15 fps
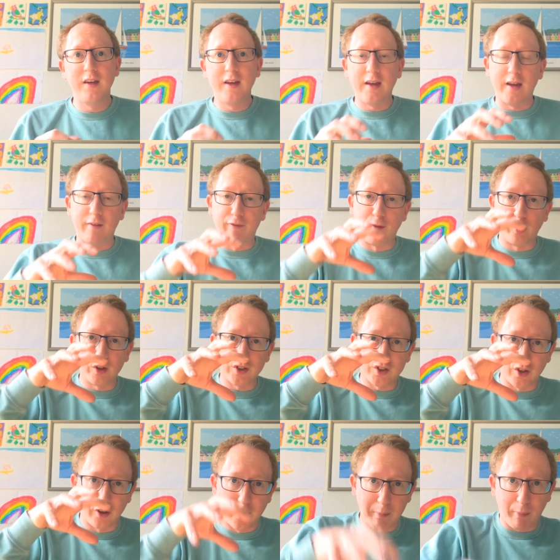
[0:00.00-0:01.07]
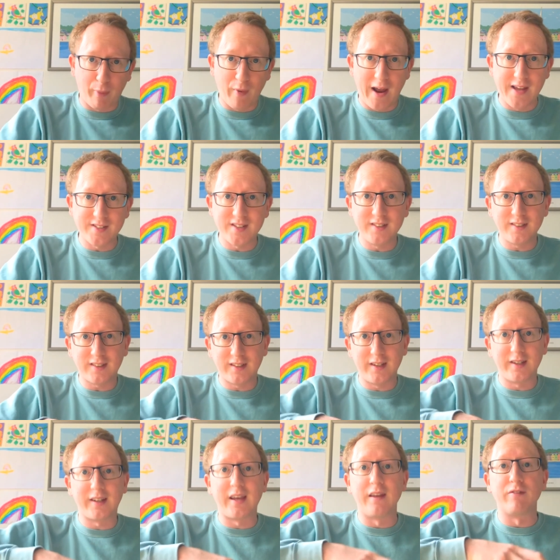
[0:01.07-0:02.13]
It focused on the present,
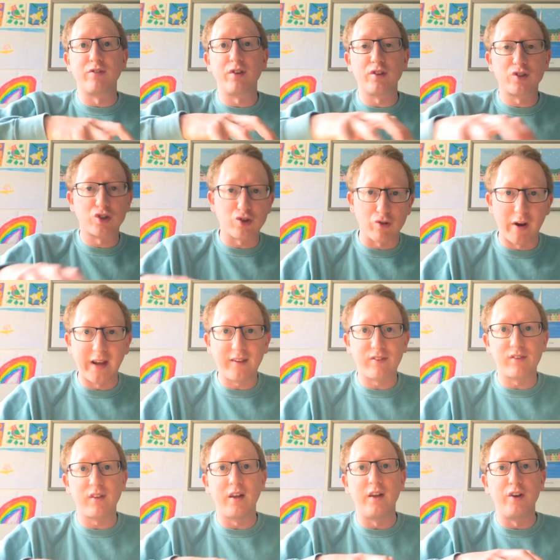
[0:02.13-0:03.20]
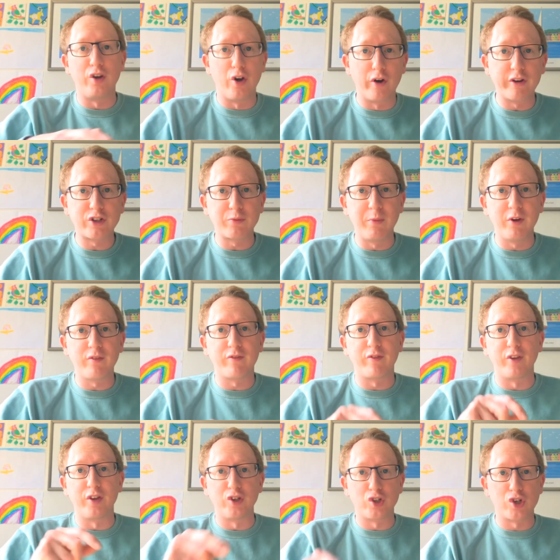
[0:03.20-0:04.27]
gave strength, nourishment for
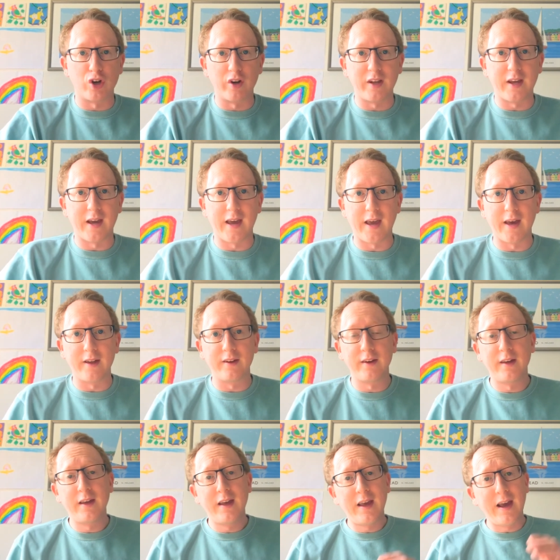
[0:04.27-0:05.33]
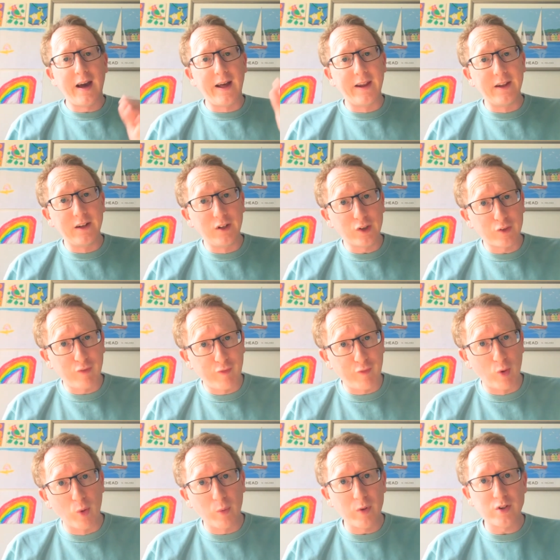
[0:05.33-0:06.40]
the journey ahead. And it looked
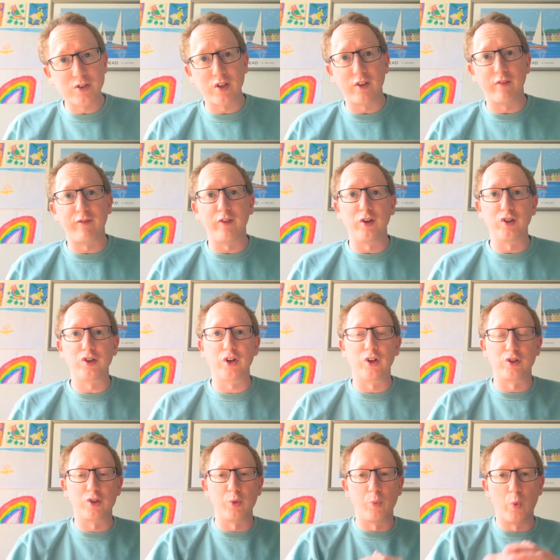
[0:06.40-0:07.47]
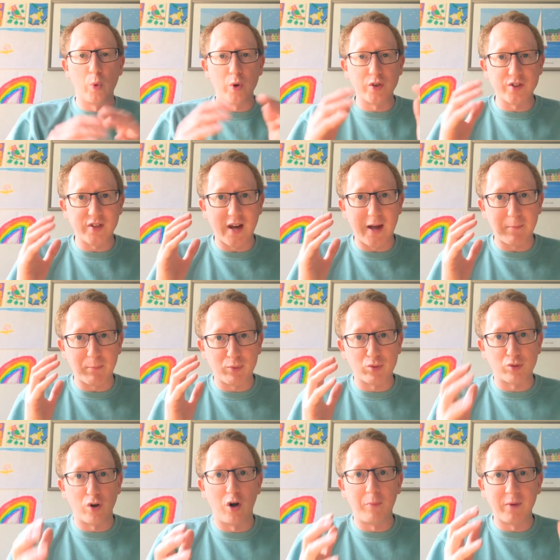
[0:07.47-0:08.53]
forward to the future towards that
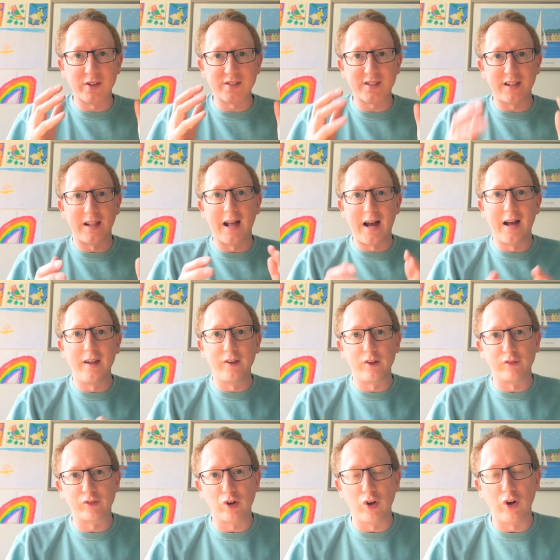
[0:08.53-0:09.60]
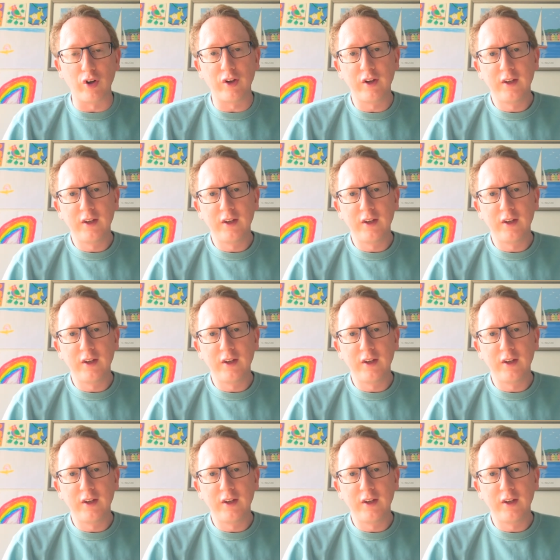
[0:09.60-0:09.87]
promised land of God.